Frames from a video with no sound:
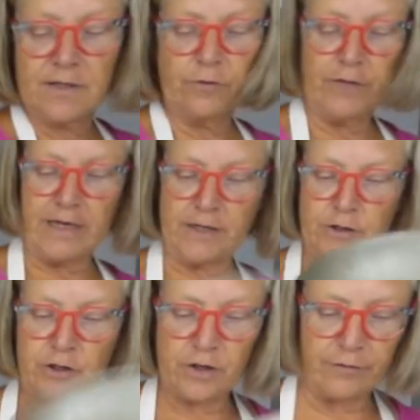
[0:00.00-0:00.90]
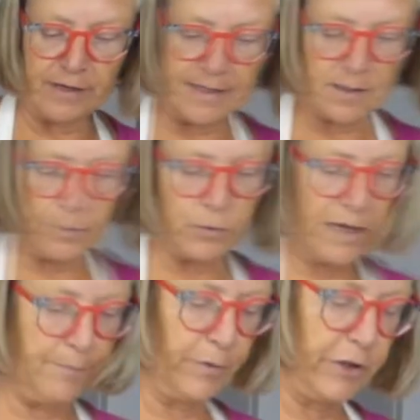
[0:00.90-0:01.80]
to reach a reasonable
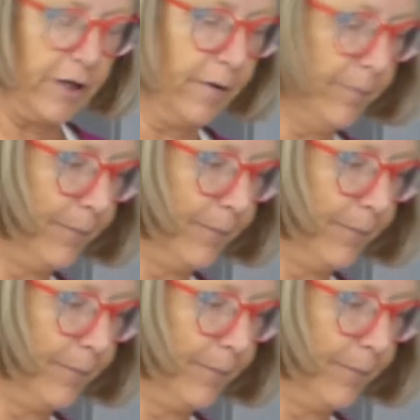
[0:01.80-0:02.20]
temperature.